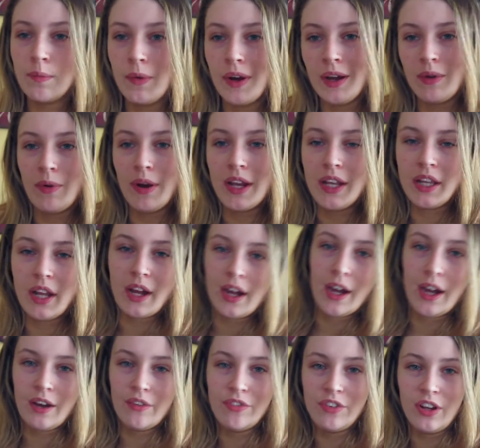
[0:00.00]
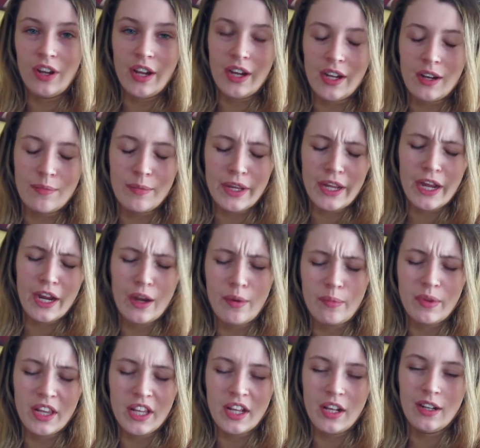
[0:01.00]
I went at 9:30 and my arm
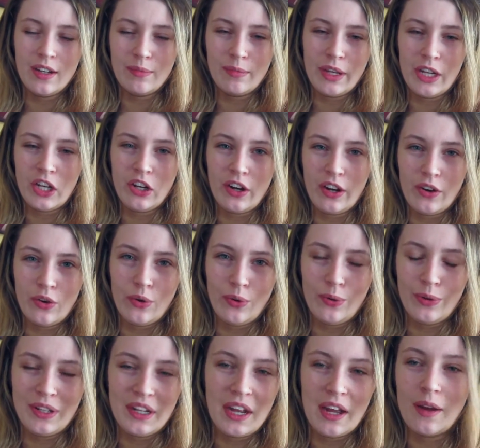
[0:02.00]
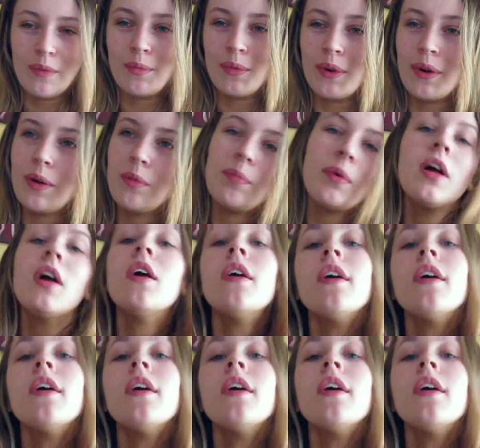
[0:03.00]
is killing me trying to hold a camera up.